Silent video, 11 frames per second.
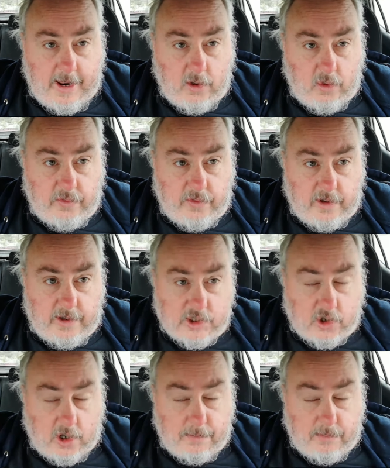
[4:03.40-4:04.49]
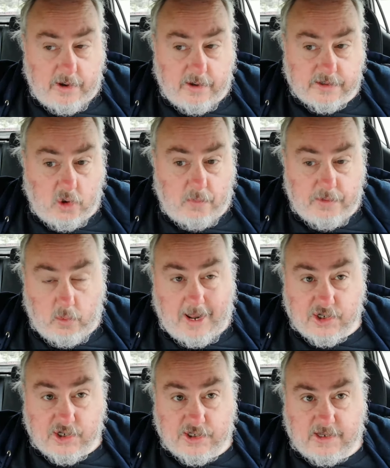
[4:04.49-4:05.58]
under an electron microscope, you will
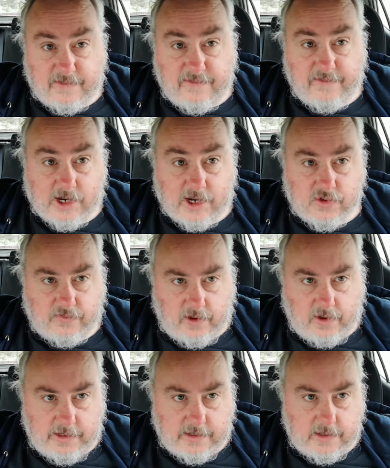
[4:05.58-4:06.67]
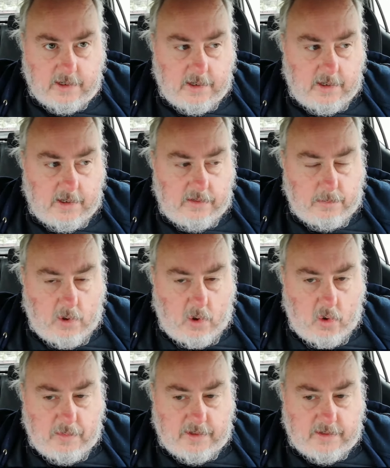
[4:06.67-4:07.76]
actually see a flash of light the
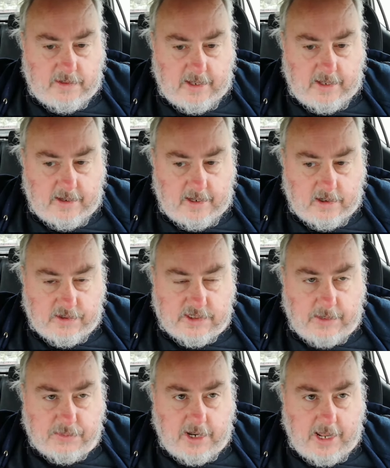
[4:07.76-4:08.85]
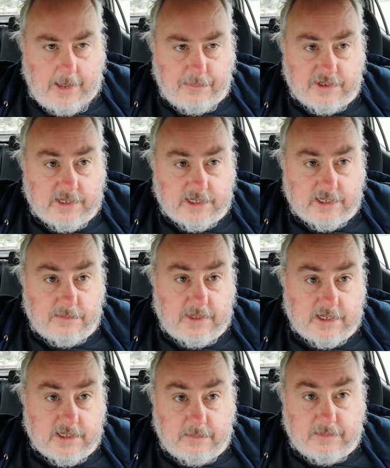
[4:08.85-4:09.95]
moment that conception happens.
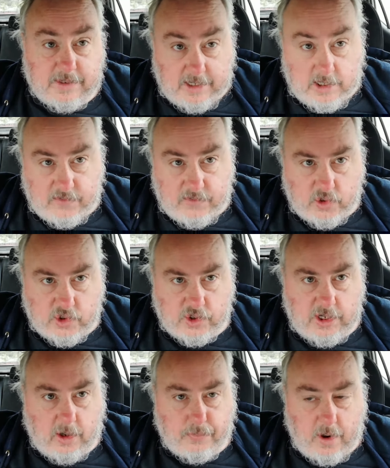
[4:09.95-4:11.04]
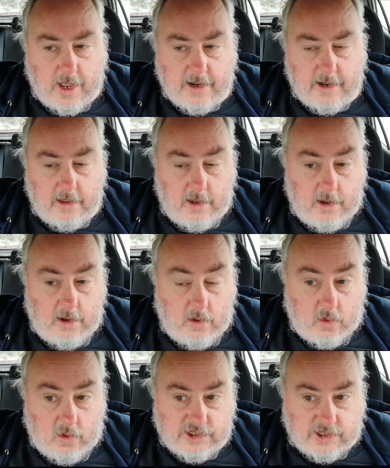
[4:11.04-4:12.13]
That's the beginning of your chi or prana
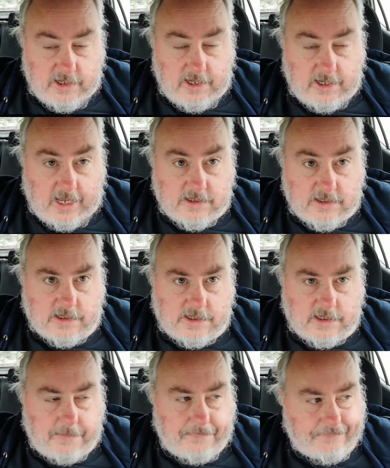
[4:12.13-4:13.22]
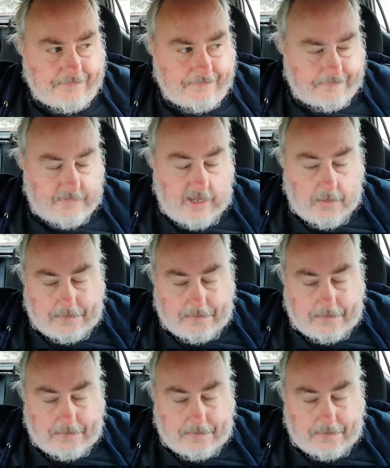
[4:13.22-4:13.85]
or psychic essence. Now,